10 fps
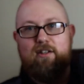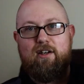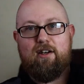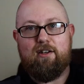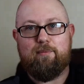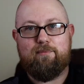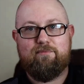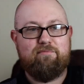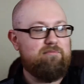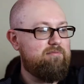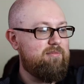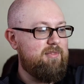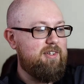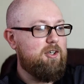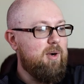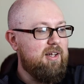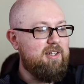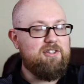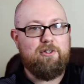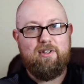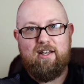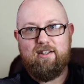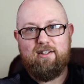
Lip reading: The quality's okay.